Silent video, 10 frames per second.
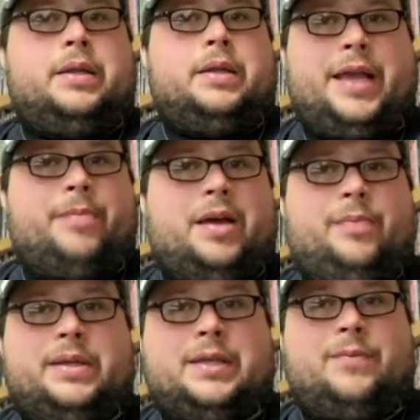They might
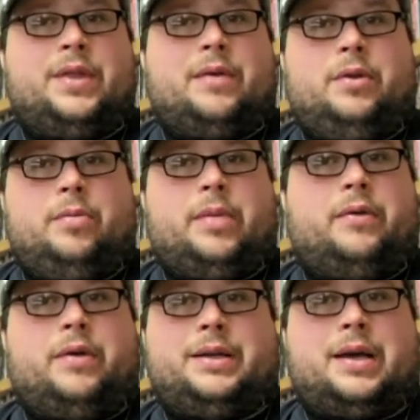be someone that you might
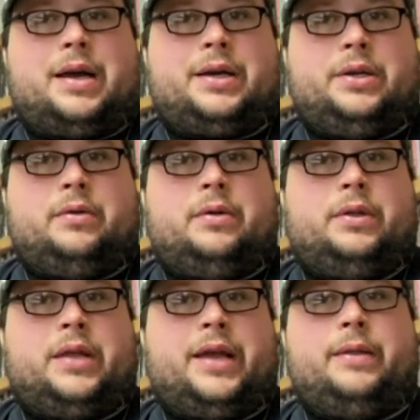want to talk to.
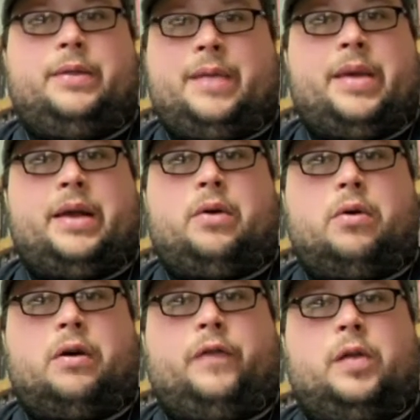They make
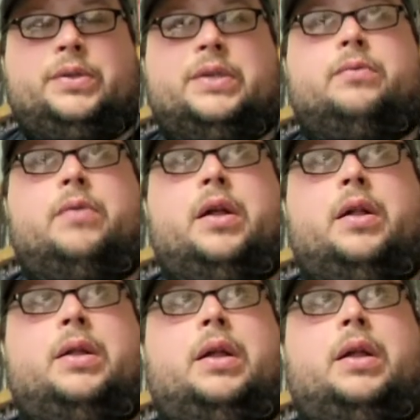horror films as well.